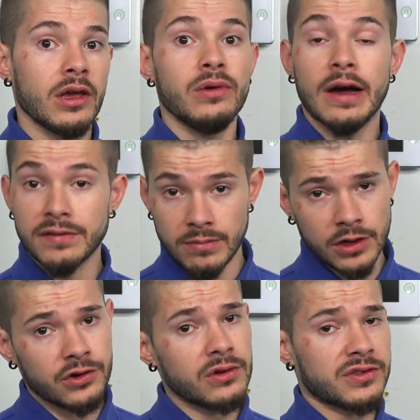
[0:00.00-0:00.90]
You have to
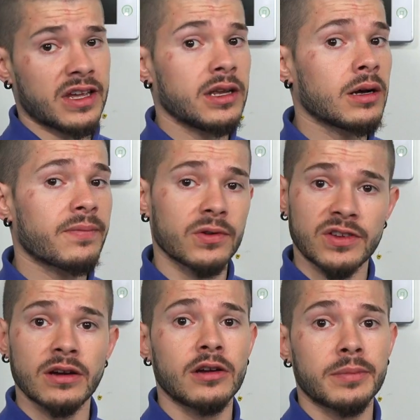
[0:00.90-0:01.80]
make sure you're signing up for
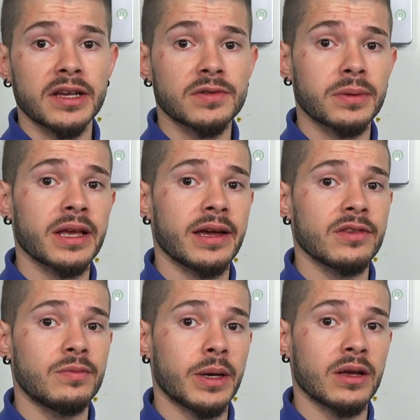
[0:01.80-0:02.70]
cellular-based
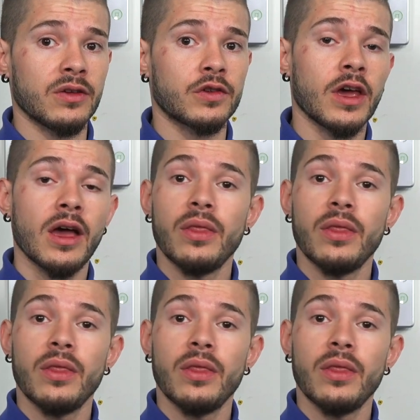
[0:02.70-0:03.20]
plans, because